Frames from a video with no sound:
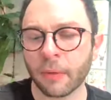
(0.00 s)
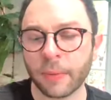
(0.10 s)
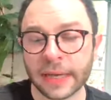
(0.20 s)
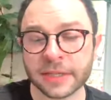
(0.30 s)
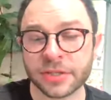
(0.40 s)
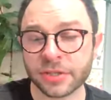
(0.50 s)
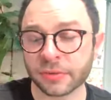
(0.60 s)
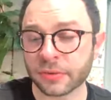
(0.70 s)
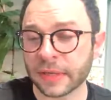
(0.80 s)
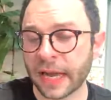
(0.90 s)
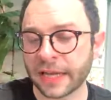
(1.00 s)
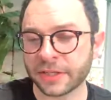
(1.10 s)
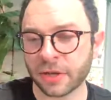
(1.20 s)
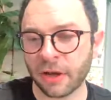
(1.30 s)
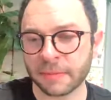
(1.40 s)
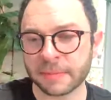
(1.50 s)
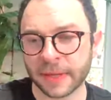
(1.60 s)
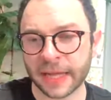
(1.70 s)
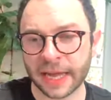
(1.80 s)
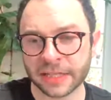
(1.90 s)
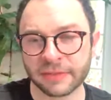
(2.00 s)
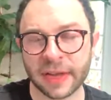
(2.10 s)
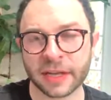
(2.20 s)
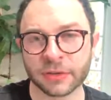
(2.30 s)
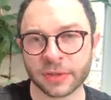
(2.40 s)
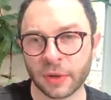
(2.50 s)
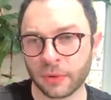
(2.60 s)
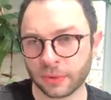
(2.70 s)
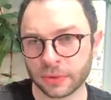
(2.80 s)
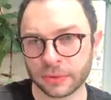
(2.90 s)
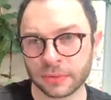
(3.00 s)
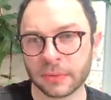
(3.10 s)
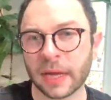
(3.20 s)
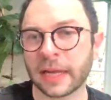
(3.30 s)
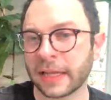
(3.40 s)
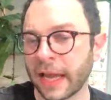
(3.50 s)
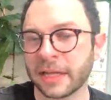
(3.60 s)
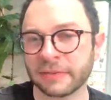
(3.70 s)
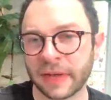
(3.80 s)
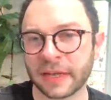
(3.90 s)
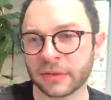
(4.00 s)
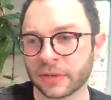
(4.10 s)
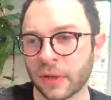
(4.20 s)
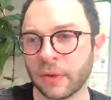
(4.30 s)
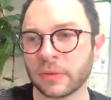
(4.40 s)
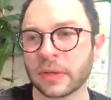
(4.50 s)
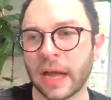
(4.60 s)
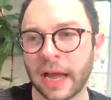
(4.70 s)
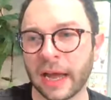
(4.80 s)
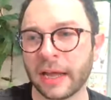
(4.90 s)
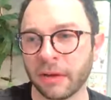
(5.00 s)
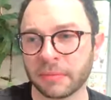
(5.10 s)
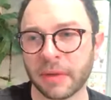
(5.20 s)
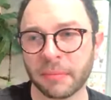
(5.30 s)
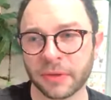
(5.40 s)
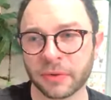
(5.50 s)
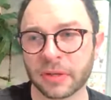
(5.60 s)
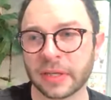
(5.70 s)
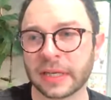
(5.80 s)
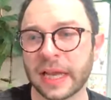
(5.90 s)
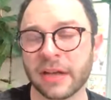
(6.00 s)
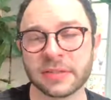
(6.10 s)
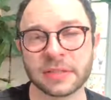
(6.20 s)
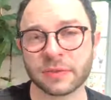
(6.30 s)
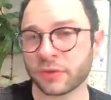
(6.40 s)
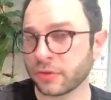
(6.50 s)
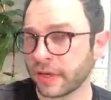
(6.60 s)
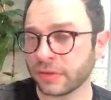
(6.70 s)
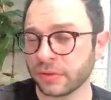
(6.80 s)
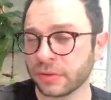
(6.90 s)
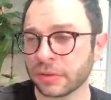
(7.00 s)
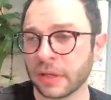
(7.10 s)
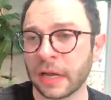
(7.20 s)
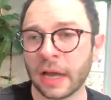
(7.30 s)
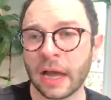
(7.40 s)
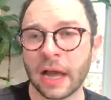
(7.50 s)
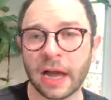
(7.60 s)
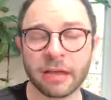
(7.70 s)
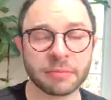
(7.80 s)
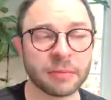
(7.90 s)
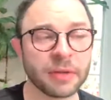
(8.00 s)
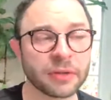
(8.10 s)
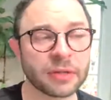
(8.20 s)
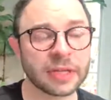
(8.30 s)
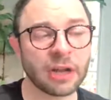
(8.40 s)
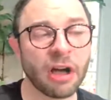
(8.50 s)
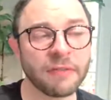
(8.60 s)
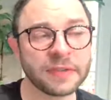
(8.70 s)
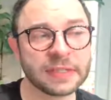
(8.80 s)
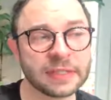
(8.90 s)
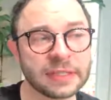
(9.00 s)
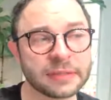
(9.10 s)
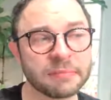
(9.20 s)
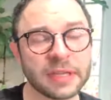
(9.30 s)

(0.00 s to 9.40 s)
We as children had jobs by the age of 8 years old. At the age of 8 years old, I helped my mother clean houses for strangers. I helped my mother clean offices.